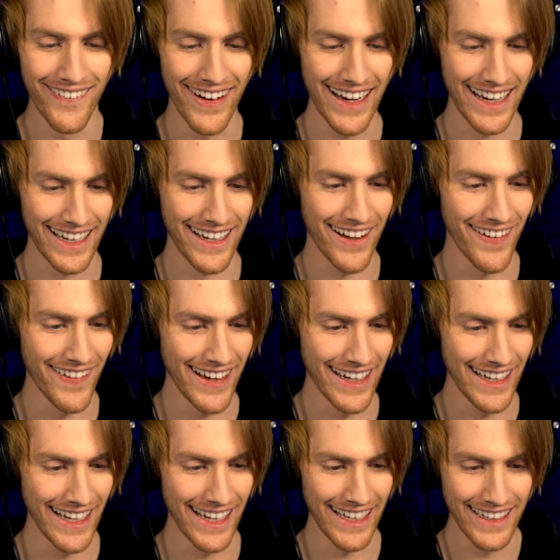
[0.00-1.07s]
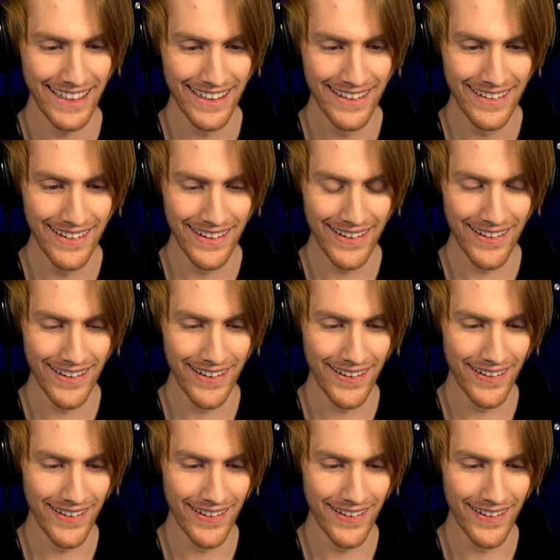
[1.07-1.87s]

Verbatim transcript: Way to go, nice. idiot.